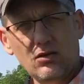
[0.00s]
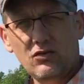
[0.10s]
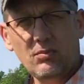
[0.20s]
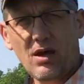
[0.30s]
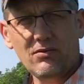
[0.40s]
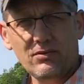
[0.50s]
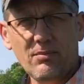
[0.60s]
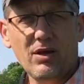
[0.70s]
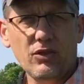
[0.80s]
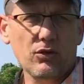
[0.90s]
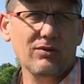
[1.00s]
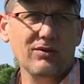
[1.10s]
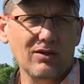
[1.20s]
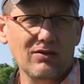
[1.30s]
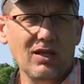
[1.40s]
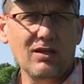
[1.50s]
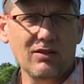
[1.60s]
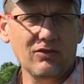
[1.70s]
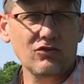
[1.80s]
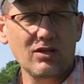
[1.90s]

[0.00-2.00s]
those about a month earlier than the